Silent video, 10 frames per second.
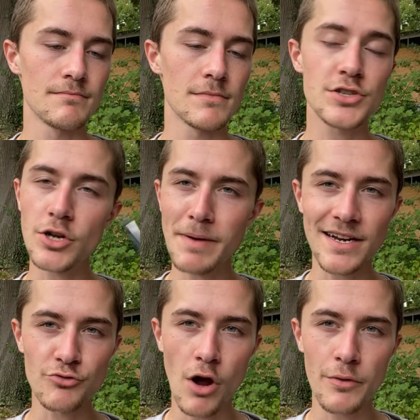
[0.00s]
It's a good
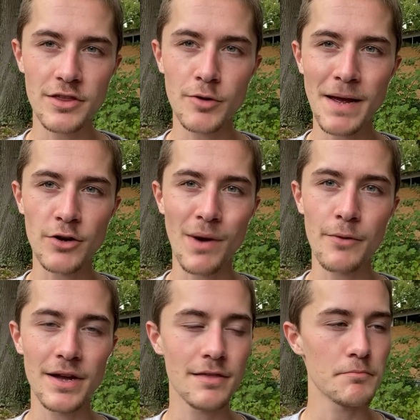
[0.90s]
pen to draw with, good pen to
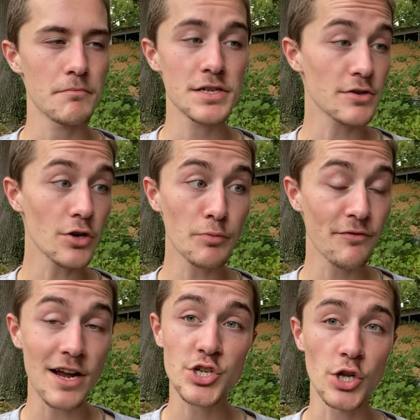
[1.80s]
write with. It's a good
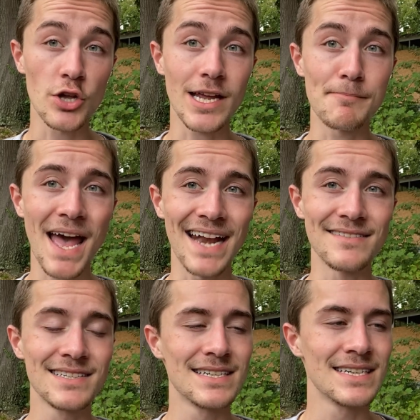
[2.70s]
professional looking pen,
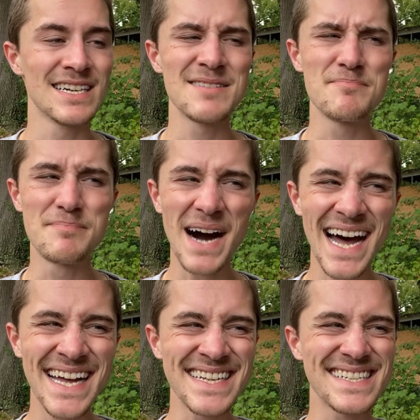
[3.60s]

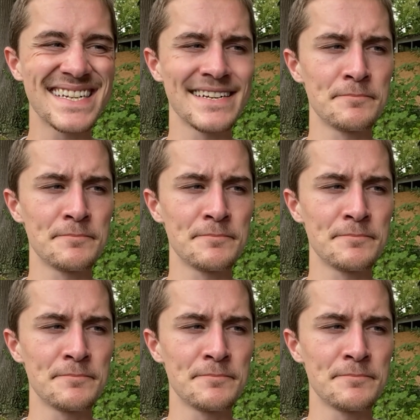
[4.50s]
but